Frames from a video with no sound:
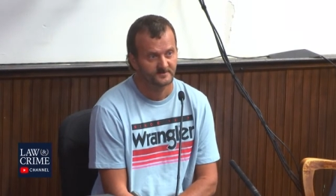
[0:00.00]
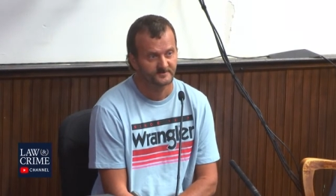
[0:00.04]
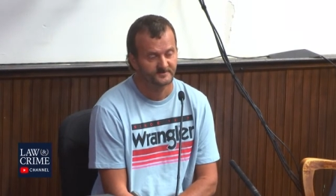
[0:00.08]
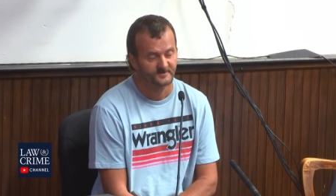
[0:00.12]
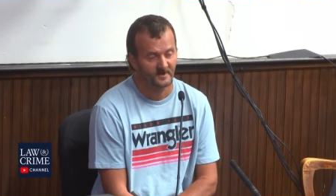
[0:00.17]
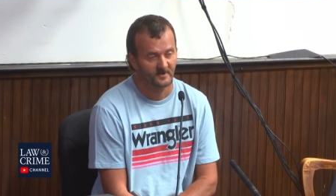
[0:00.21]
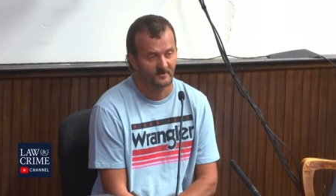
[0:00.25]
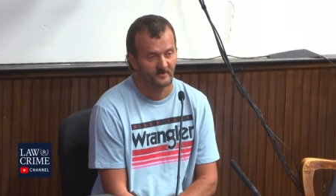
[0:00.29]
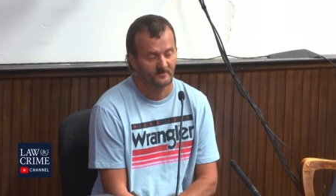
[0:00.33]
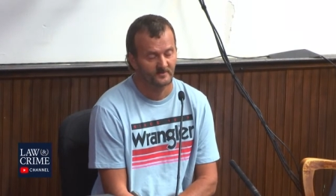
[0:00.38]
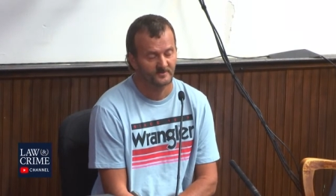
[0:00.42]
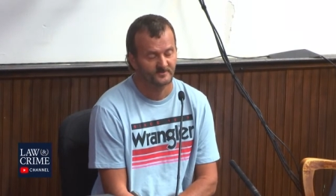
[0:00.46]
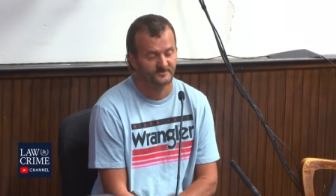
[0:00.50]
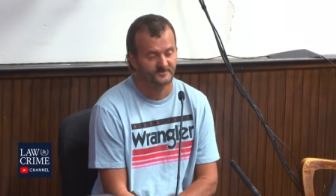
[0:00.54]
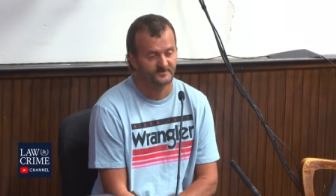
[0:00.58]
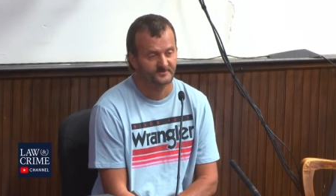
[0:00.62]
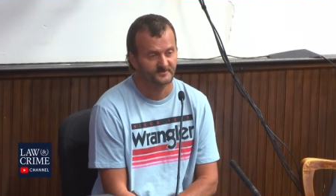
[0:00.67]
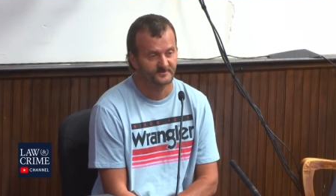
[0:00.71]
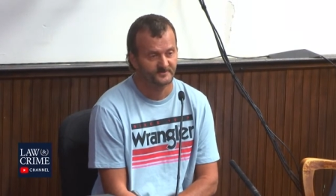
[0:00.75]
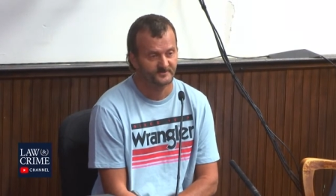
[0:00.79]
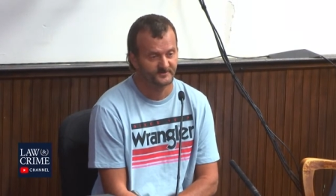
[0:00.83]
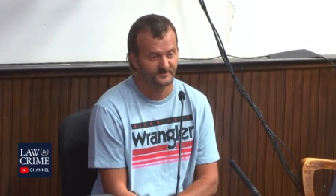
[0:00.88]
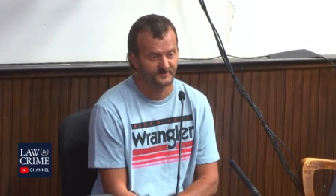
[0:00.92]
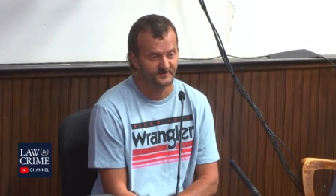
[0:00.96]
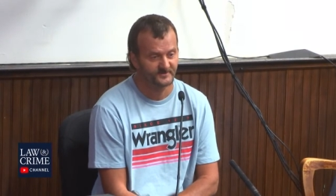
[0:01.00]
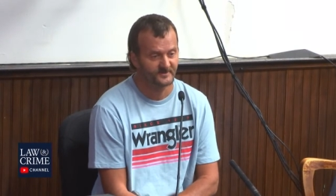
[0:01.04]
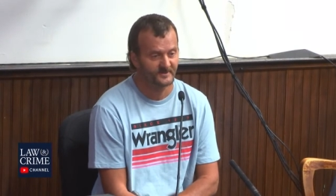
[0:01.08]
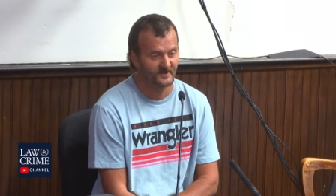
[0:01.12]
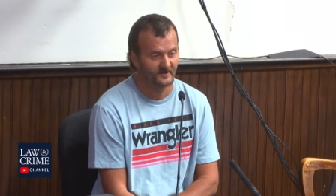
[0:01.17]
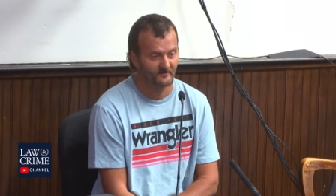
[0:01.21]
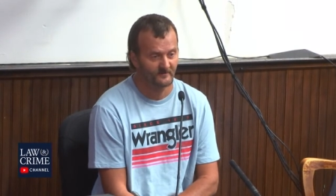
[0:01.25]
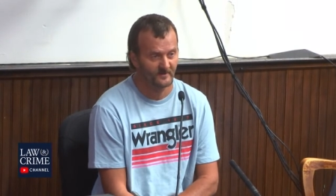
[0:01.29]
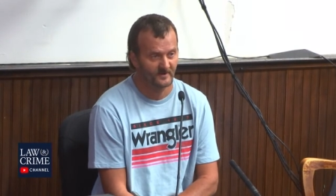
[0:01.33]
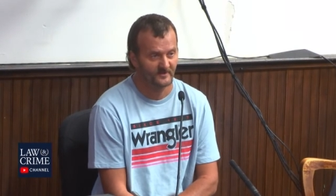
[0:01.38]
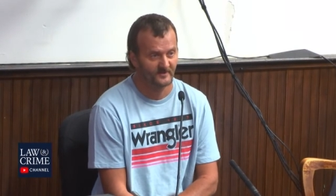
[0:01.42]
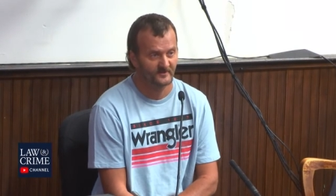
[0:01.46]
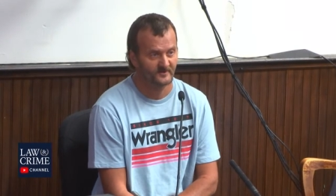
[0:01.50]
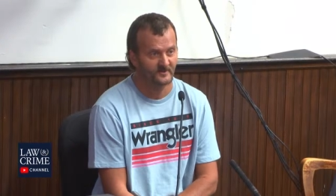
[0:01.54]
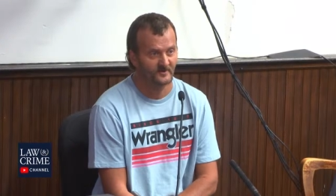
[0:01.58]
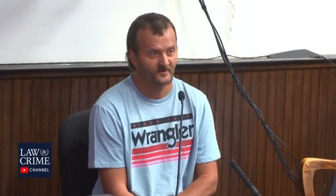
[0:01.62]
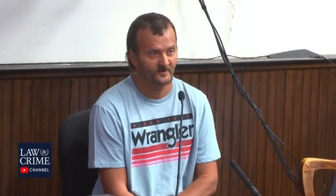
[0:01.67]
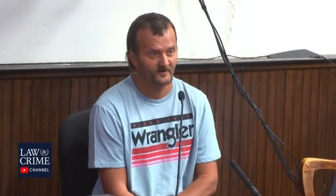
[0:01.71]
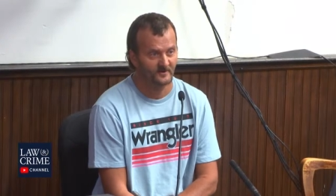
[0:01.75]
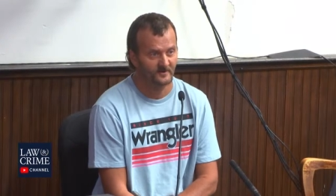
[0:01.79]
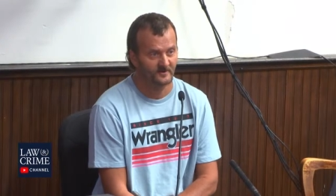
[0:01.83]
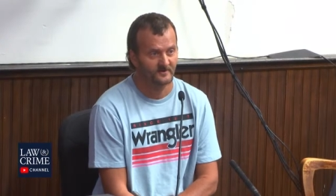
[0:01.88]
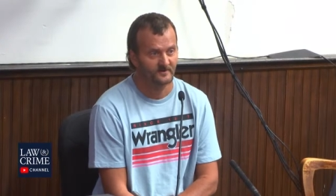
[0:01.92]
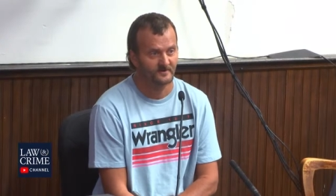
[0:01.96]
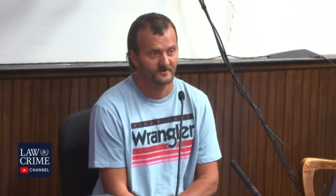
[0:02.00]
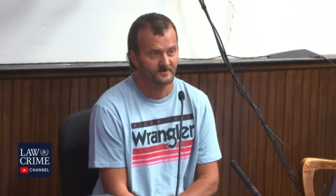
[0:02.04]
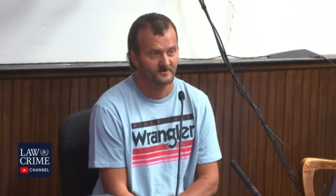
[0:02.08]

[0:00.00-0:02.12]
Sean was down by the car.